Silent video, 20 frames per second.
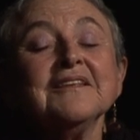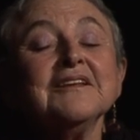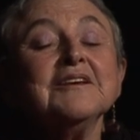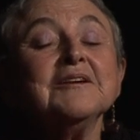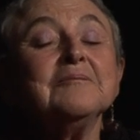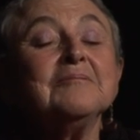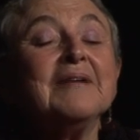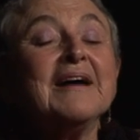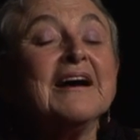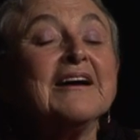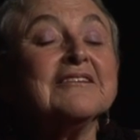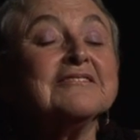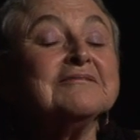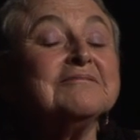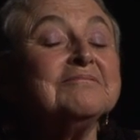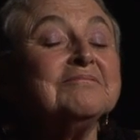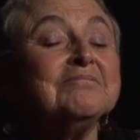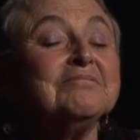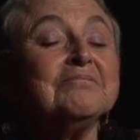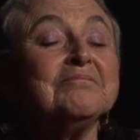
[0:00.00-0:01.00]
Think
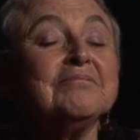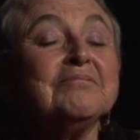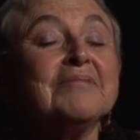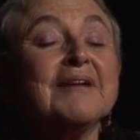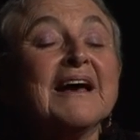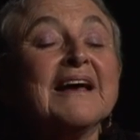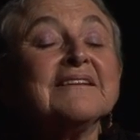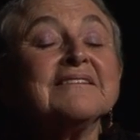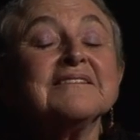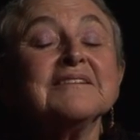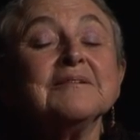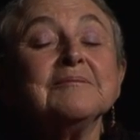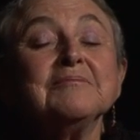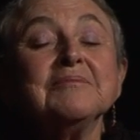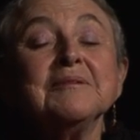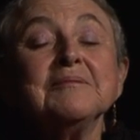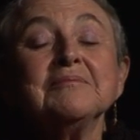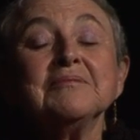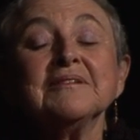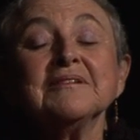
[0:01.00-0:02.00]
about past the
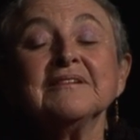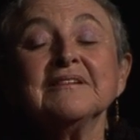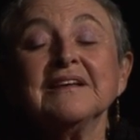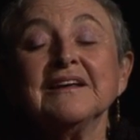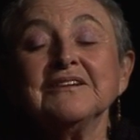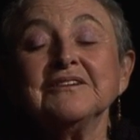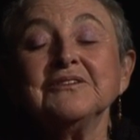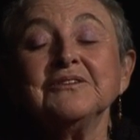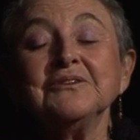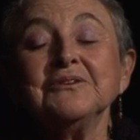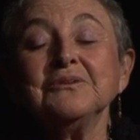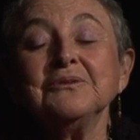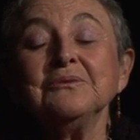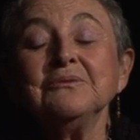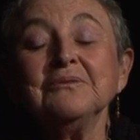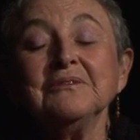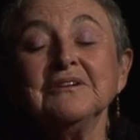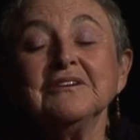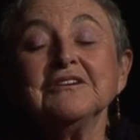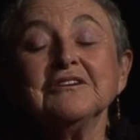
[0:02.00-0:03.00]
people that
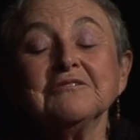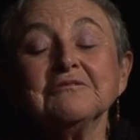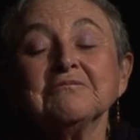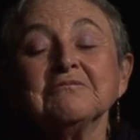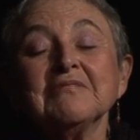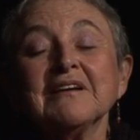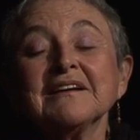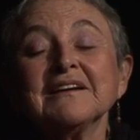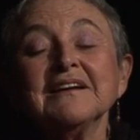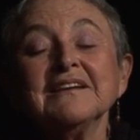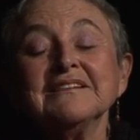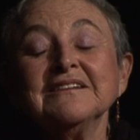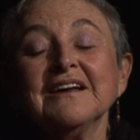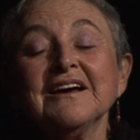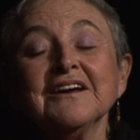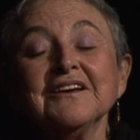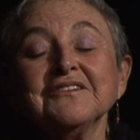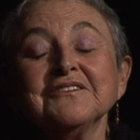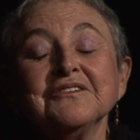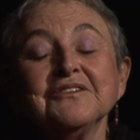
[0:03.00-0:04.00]
you
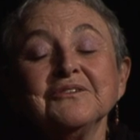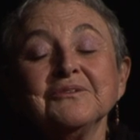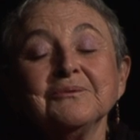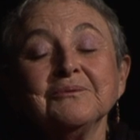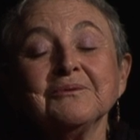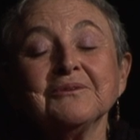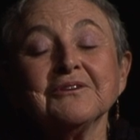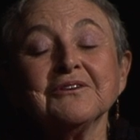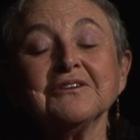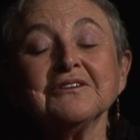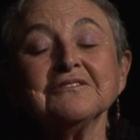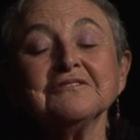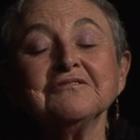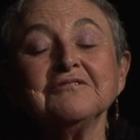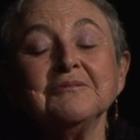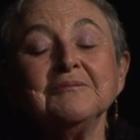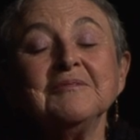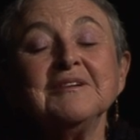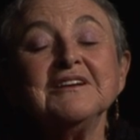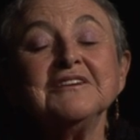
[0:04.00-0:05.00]
recognize in the world,
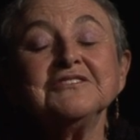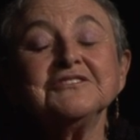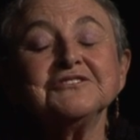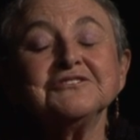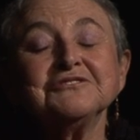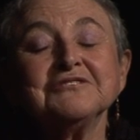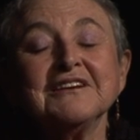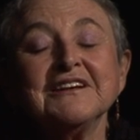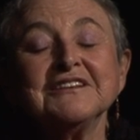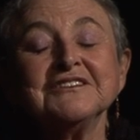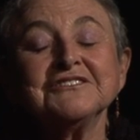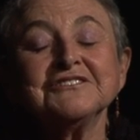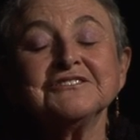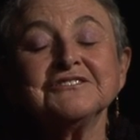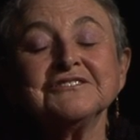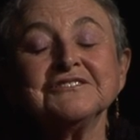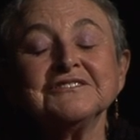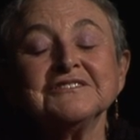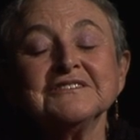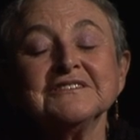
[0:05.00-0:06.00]
familiar
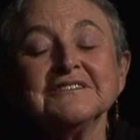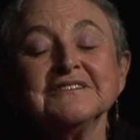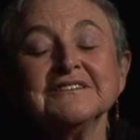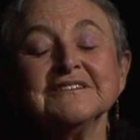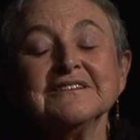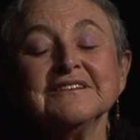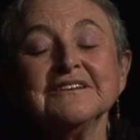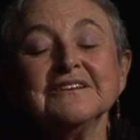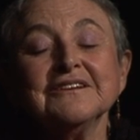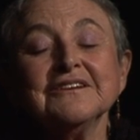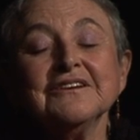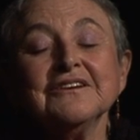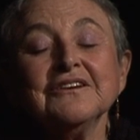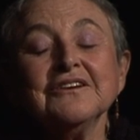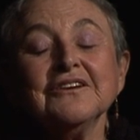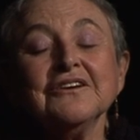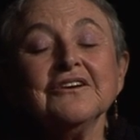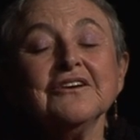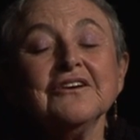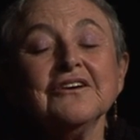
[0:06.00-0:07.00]
strangers,
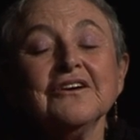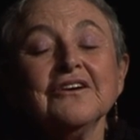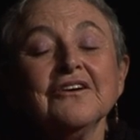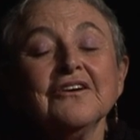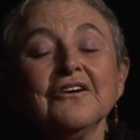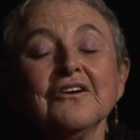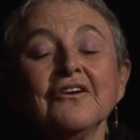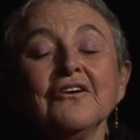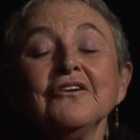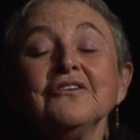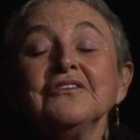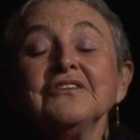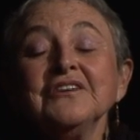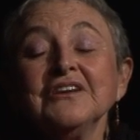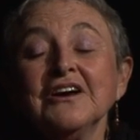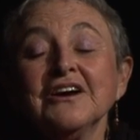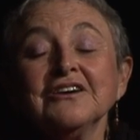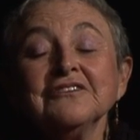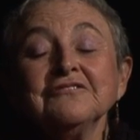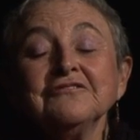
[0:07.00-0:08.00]
all
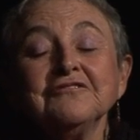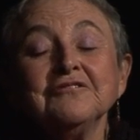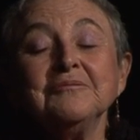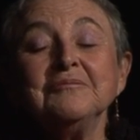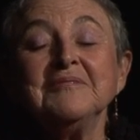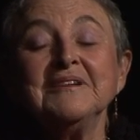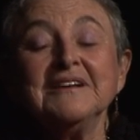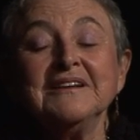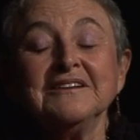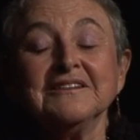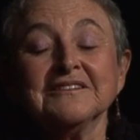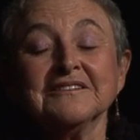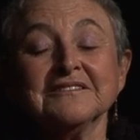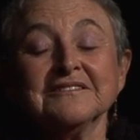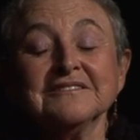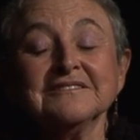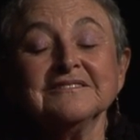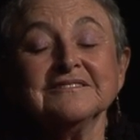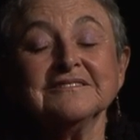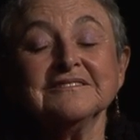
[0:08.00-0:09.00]
the
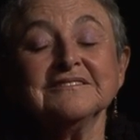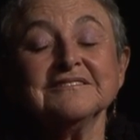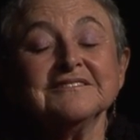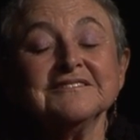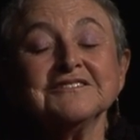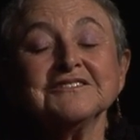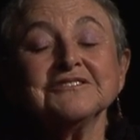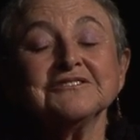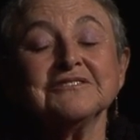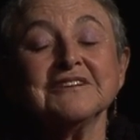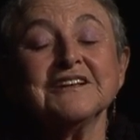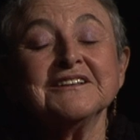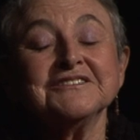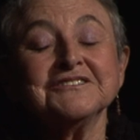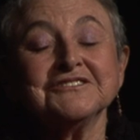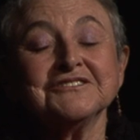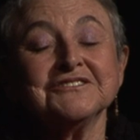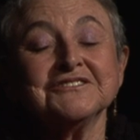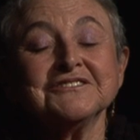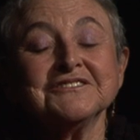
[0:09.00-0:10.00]
unfamiliar
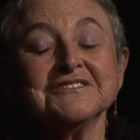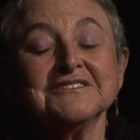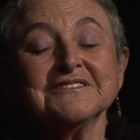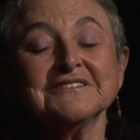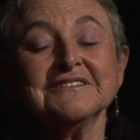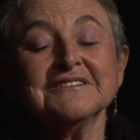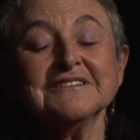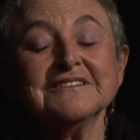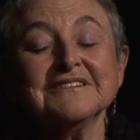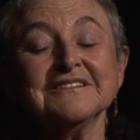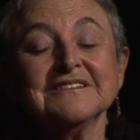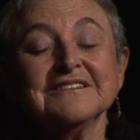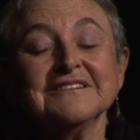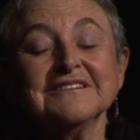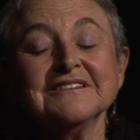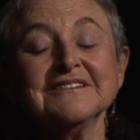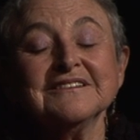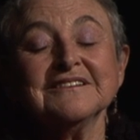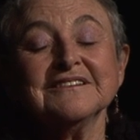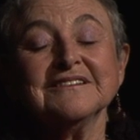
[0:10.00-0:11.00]
strangers,
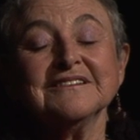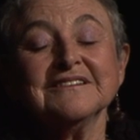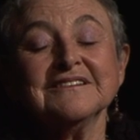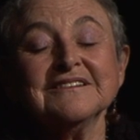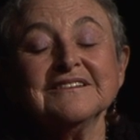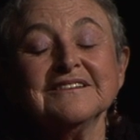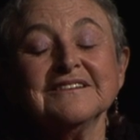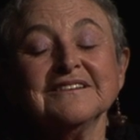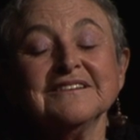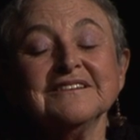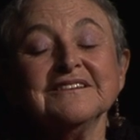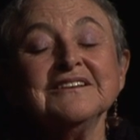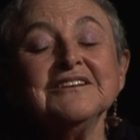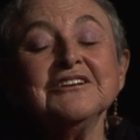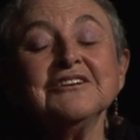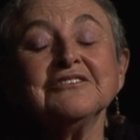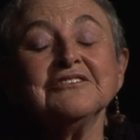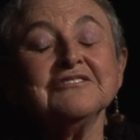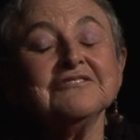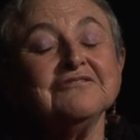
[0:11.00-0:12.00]

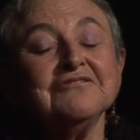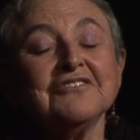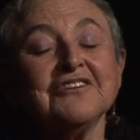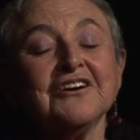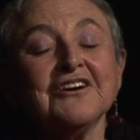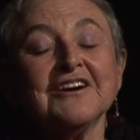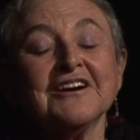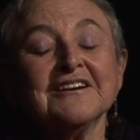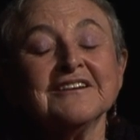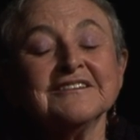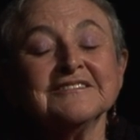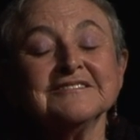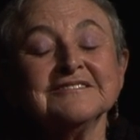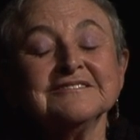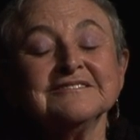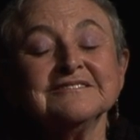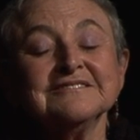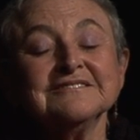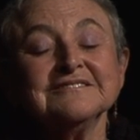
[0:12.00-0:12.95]
near and far,